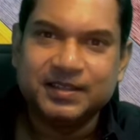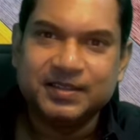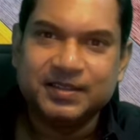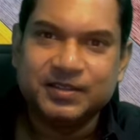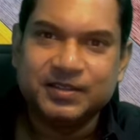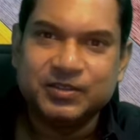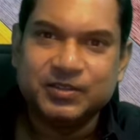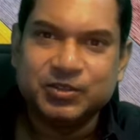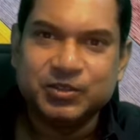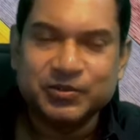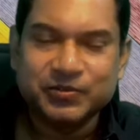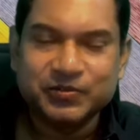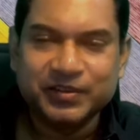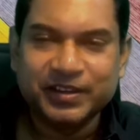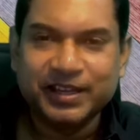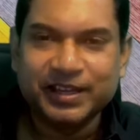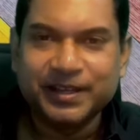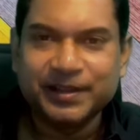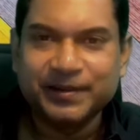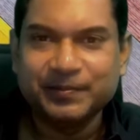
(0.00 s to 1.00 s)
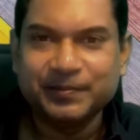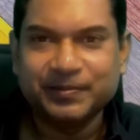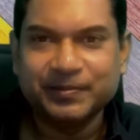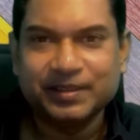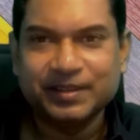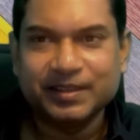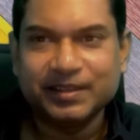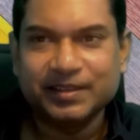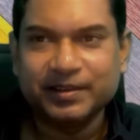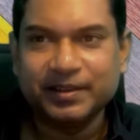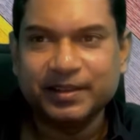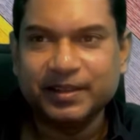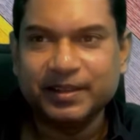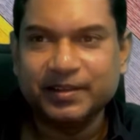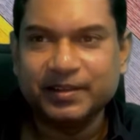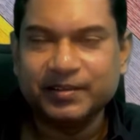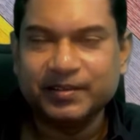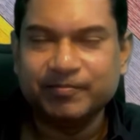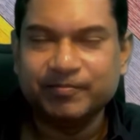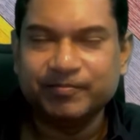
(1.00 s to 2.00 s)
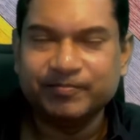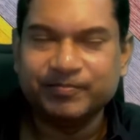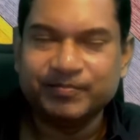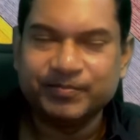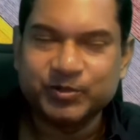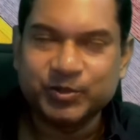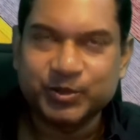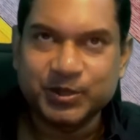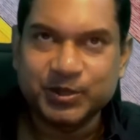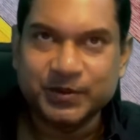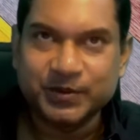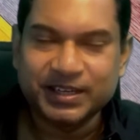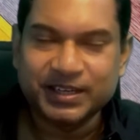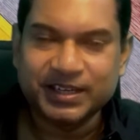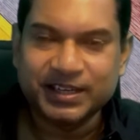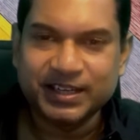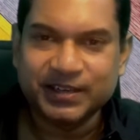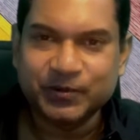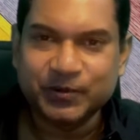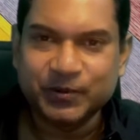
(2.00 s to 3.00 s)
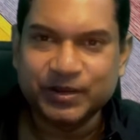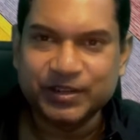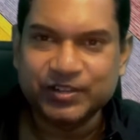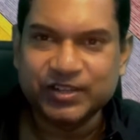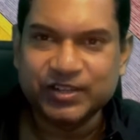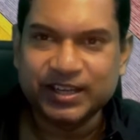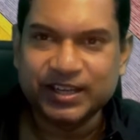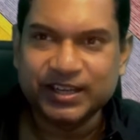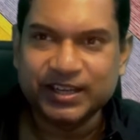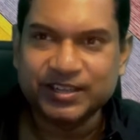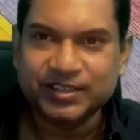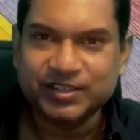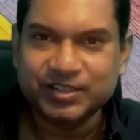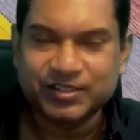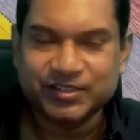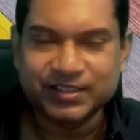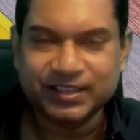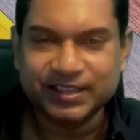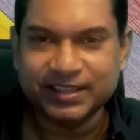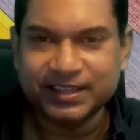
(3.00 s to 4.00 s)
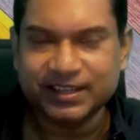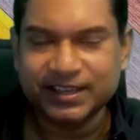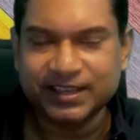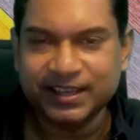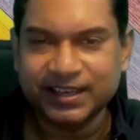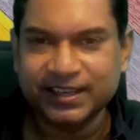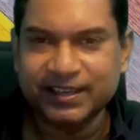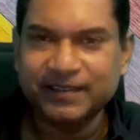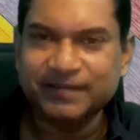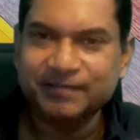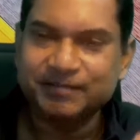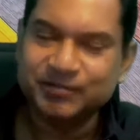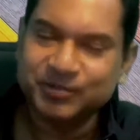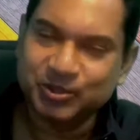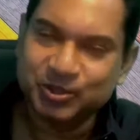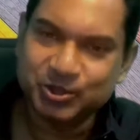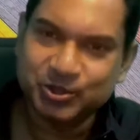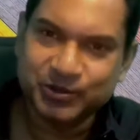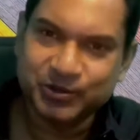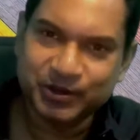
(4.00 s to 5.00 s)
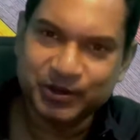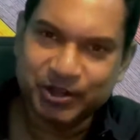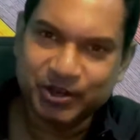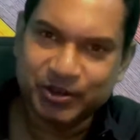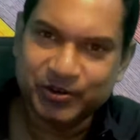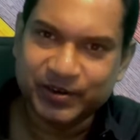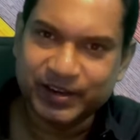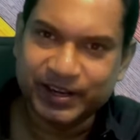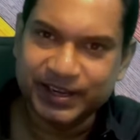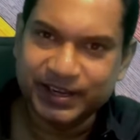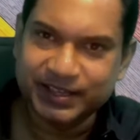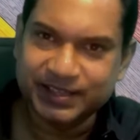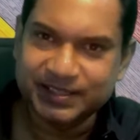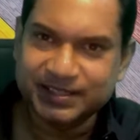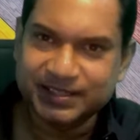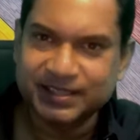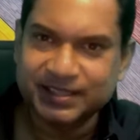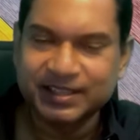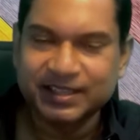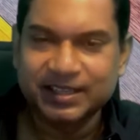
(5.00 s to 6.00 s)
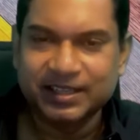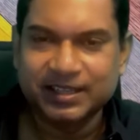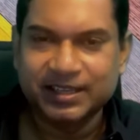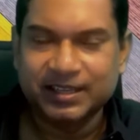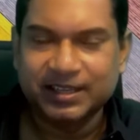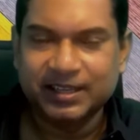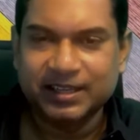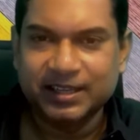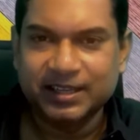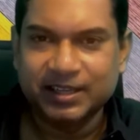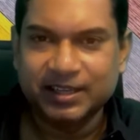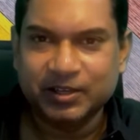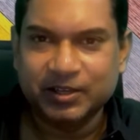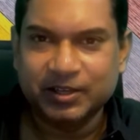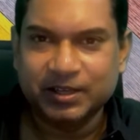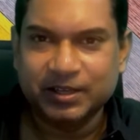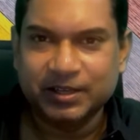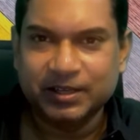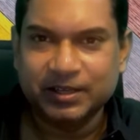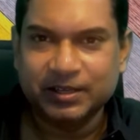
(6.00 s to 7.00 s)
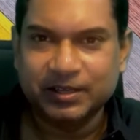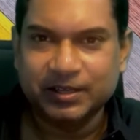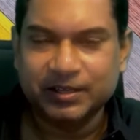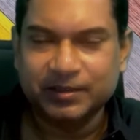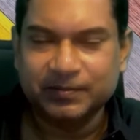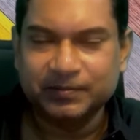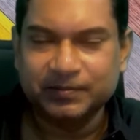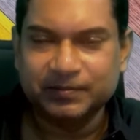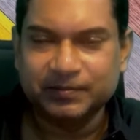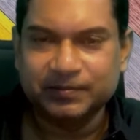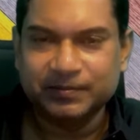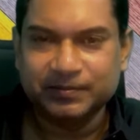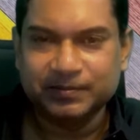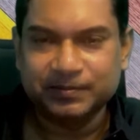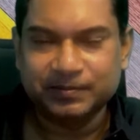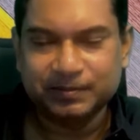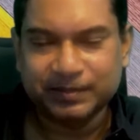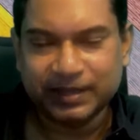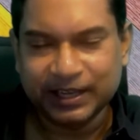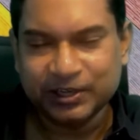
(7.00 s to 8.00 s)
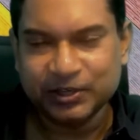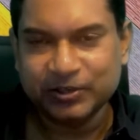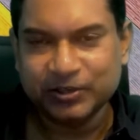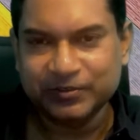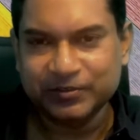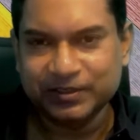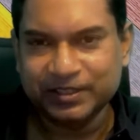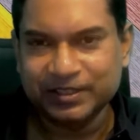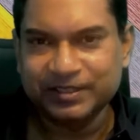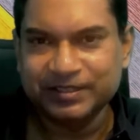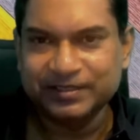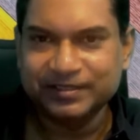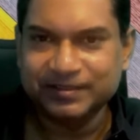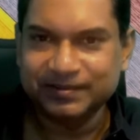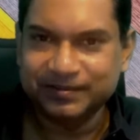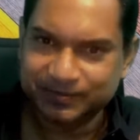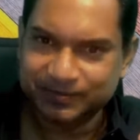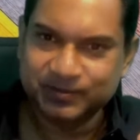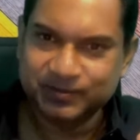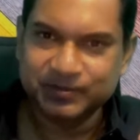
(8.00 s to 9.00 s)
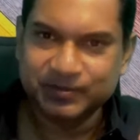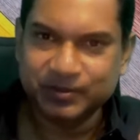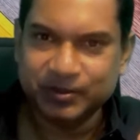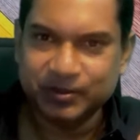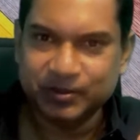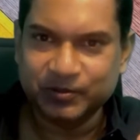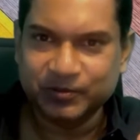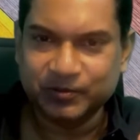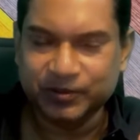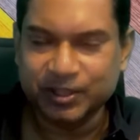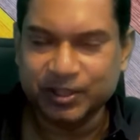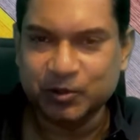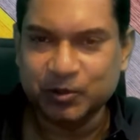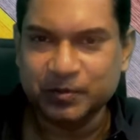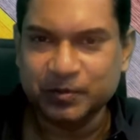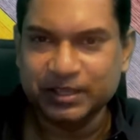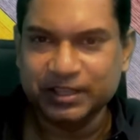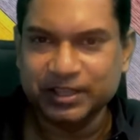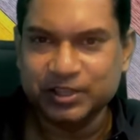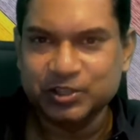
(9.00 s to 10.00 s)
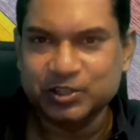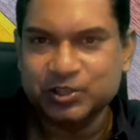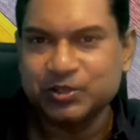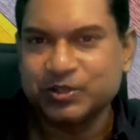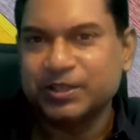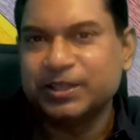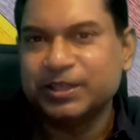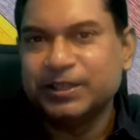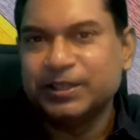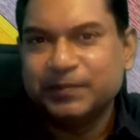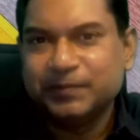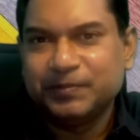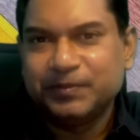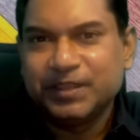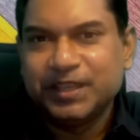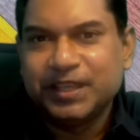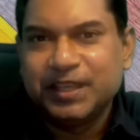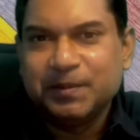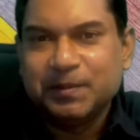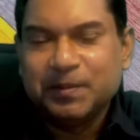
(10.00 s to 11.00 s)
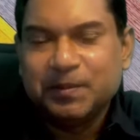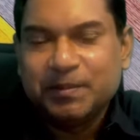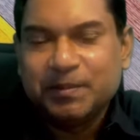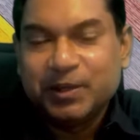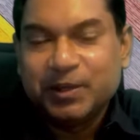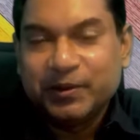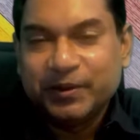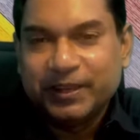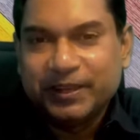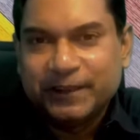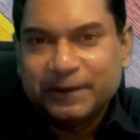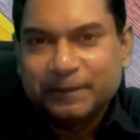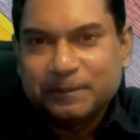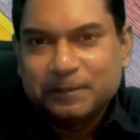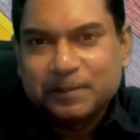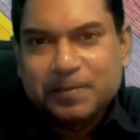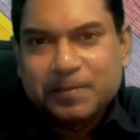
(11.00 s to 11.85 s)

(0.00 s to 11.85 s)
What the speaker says: so far, 21-day water challenge, second day, doing all right. Black coffee without milk and sugar, keeping me going.